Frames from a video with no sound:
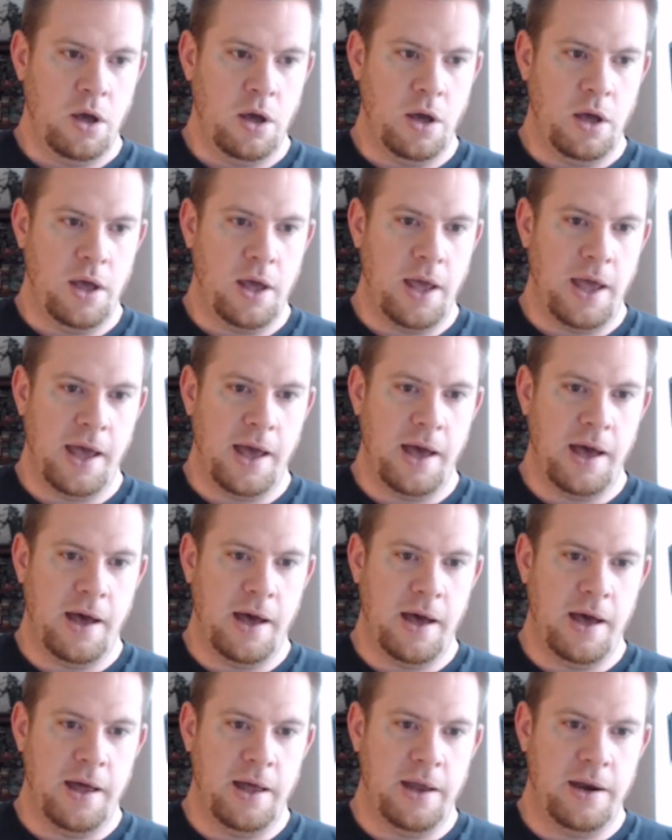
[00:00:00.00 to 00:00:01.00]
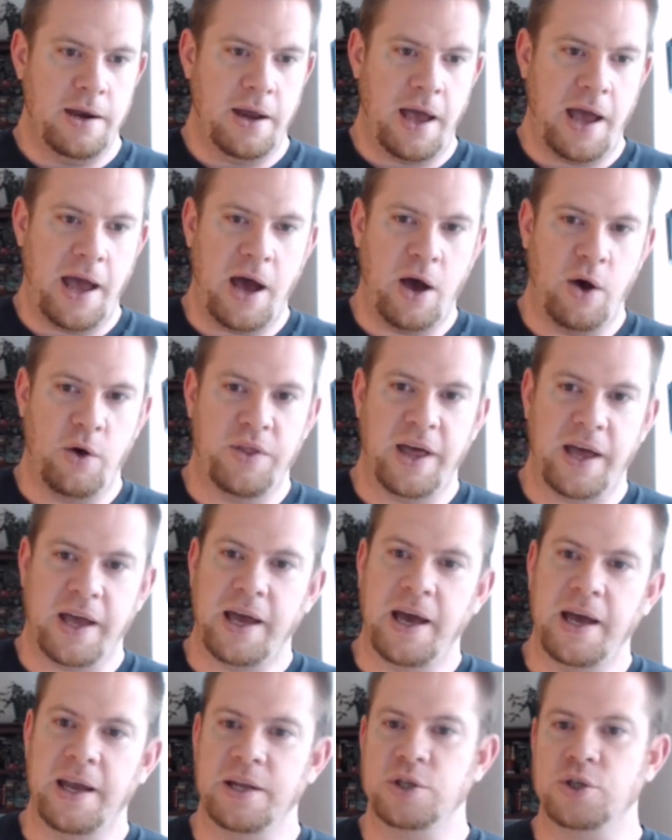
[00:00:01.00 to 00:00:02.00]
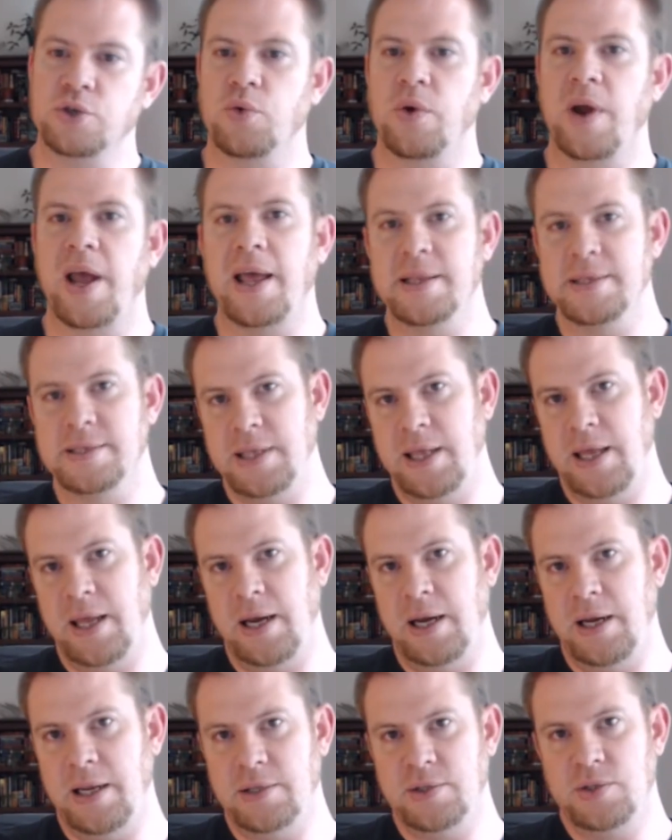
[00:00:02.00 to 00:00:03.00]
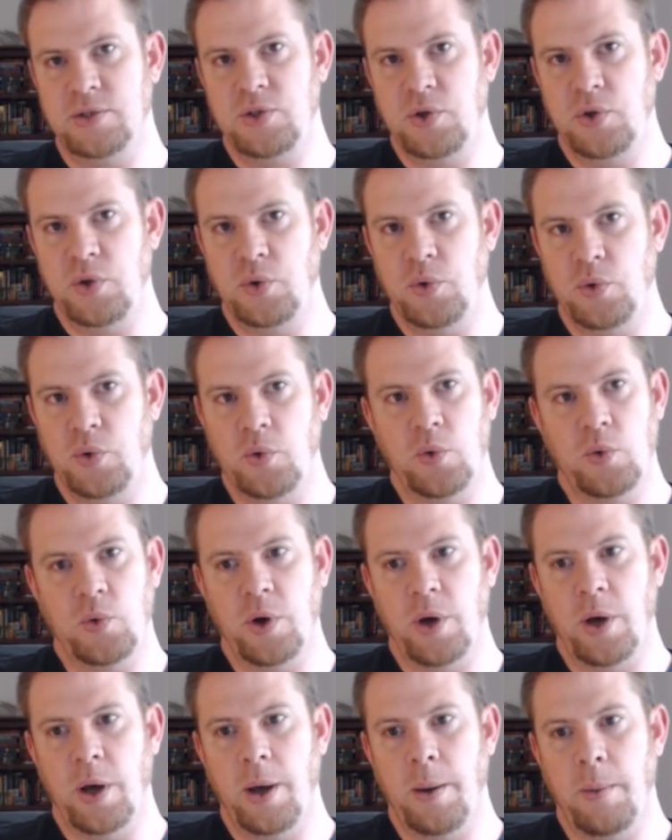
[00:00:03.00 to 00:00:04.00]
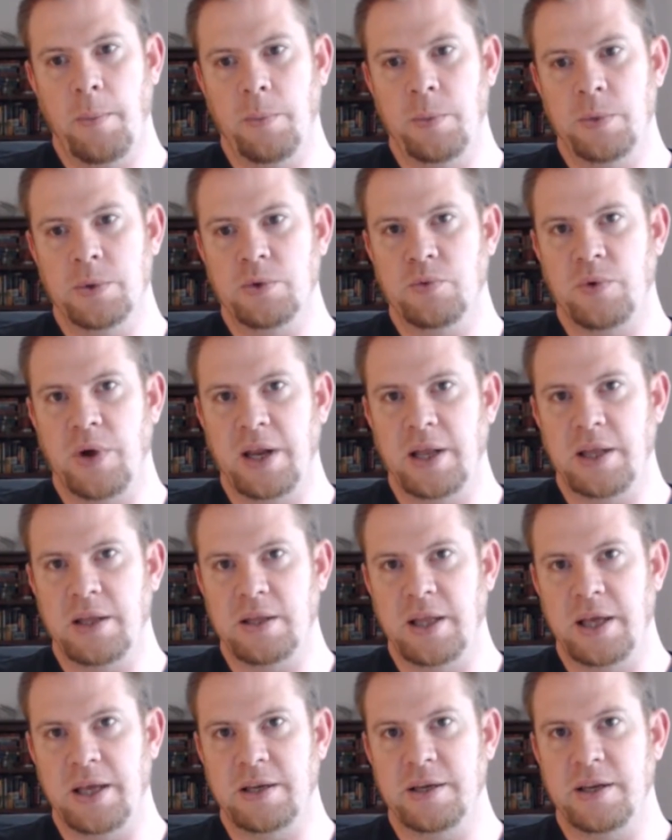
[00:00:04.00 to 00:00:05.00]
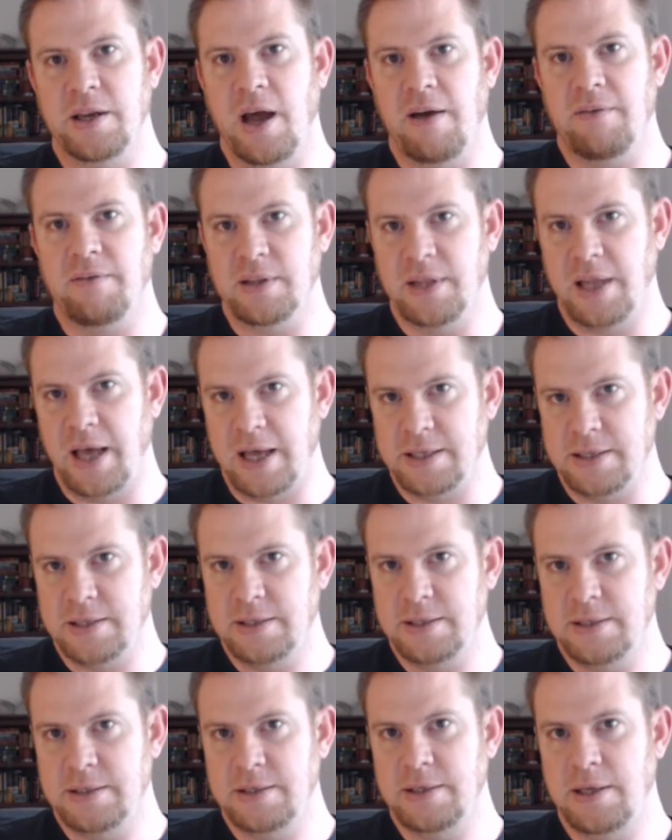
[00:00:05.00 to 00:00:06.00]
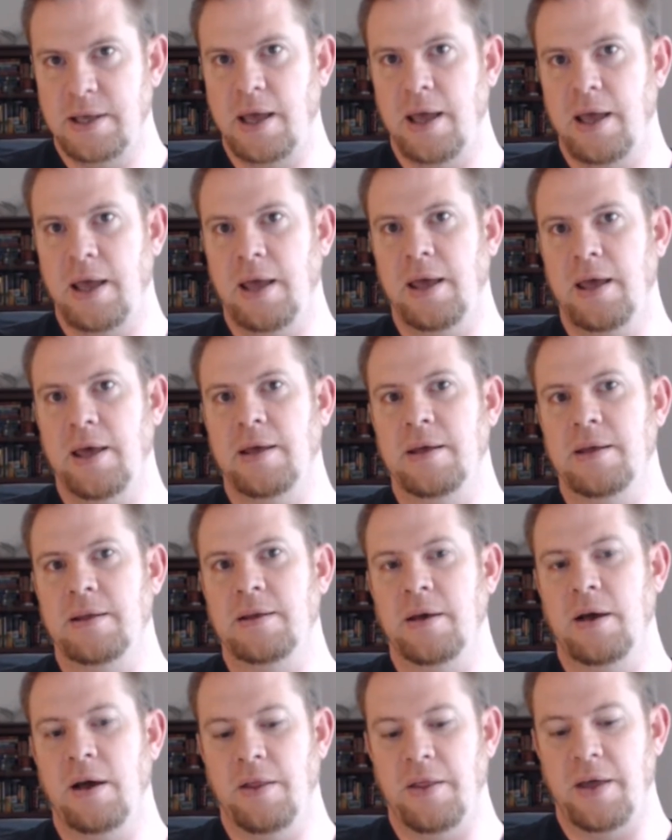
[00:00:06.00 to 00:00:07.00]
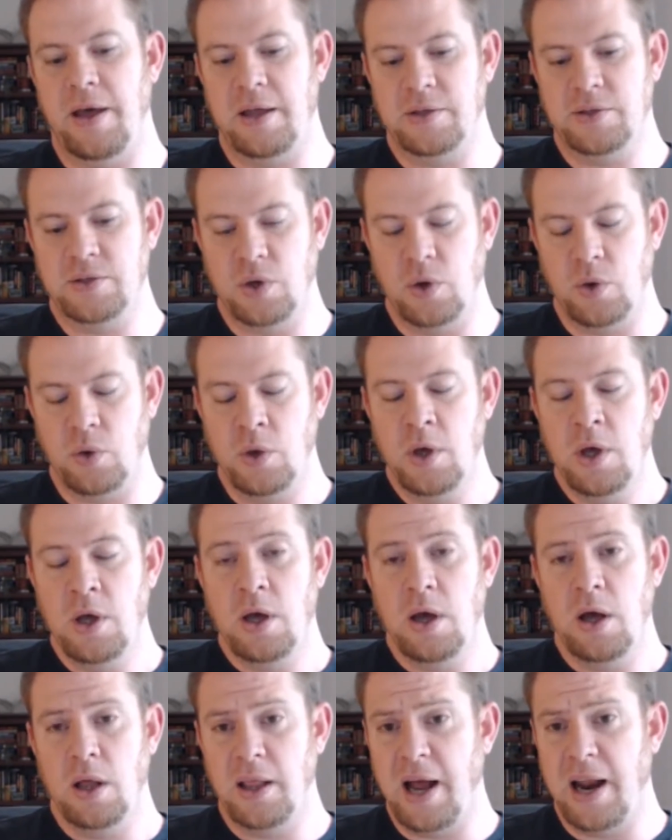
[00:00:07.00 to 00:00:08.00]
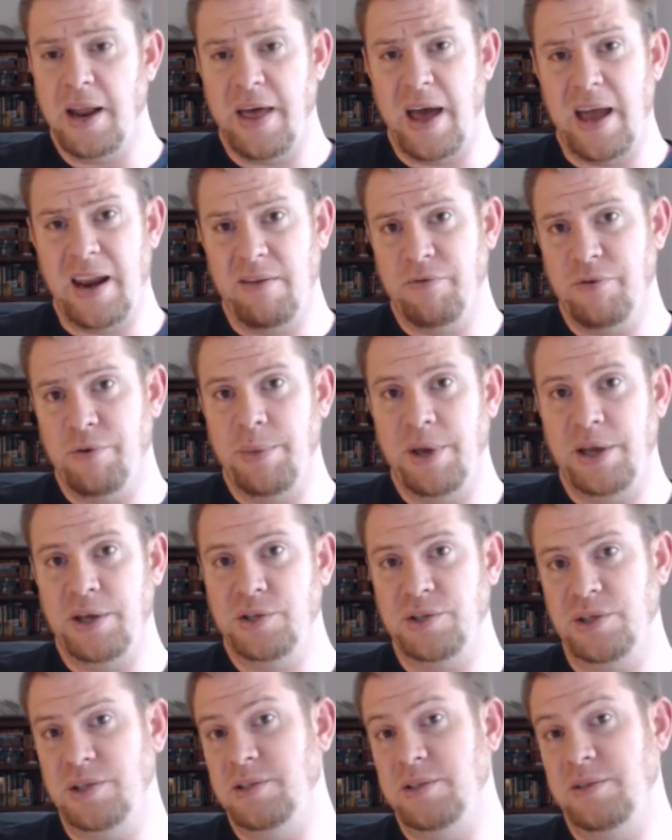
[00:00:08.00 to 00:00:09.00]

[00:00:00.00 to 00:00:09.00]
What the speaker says: and how that kind of translated into writing like novelettes and all that. So a lot of that information